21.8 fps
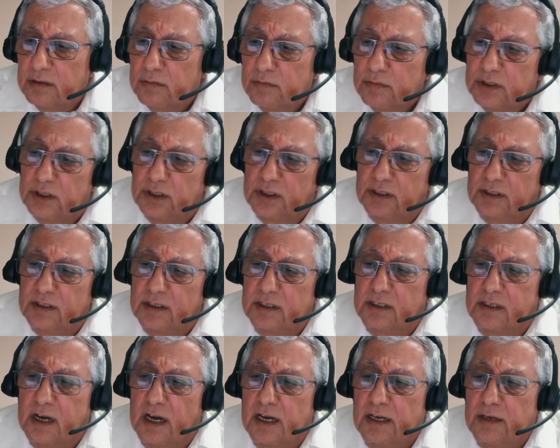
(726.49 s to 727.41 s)
which is a
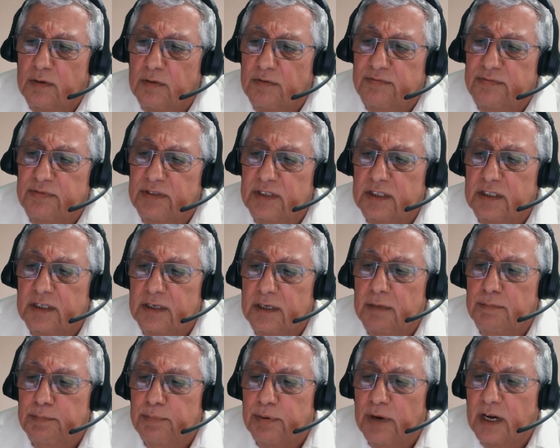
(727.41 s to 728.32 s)
kind of
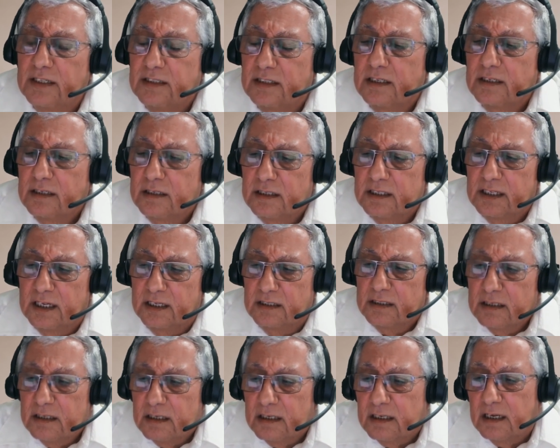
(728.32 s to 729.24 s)
a pattern
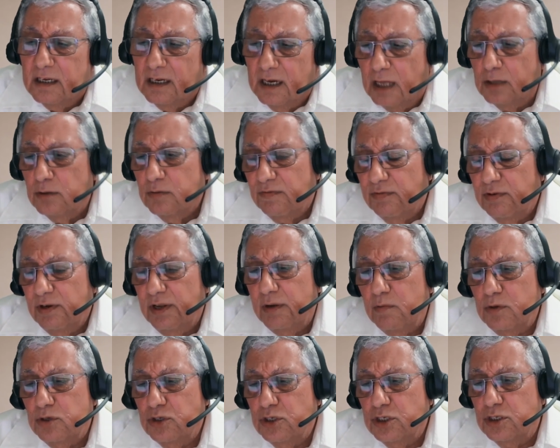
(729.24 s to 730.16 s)
that a lot of
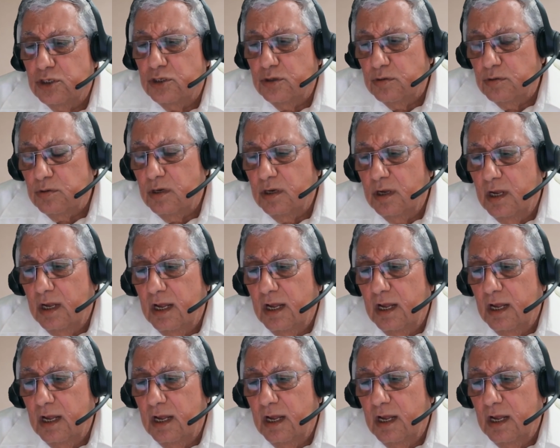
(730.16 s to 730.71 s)
languages use.